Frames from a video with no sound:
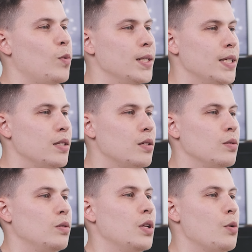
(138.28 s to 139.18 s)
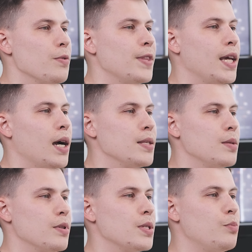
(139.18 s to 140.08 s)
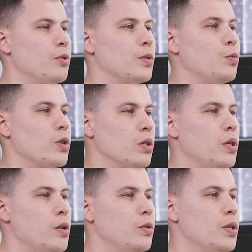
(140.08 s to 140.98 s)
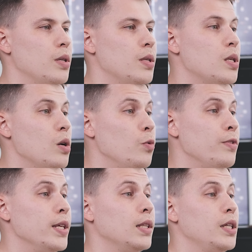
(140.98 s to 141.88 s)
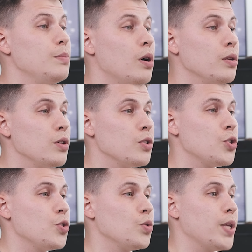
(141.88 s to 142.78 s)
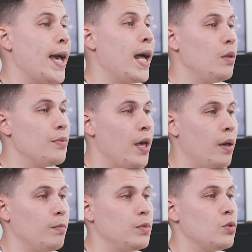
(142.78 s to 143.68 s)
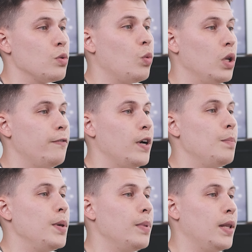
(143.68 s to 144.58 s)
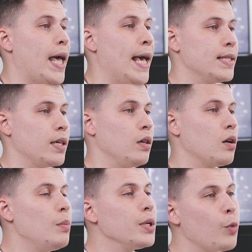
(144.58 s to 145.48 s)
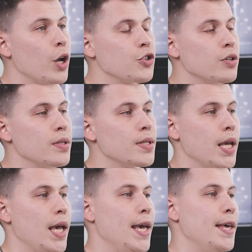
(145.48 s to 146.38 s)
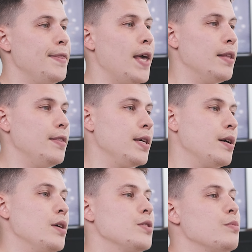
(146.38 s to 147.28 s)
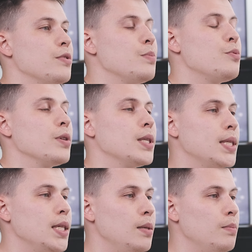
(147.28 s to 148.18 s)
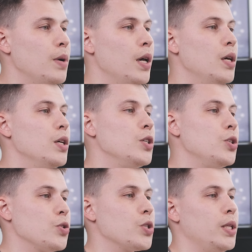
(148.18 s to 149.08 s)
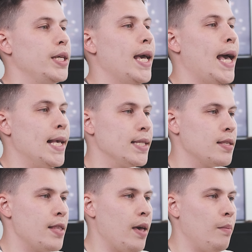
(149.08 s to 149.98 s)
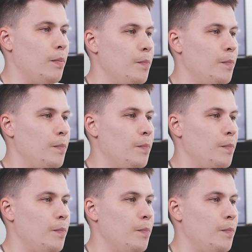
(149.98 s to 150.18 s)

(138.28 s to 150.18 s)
wanted to lower the customer support workload, so the lead bot should help them to qualify people asking common questions that the customer support team usually asks them.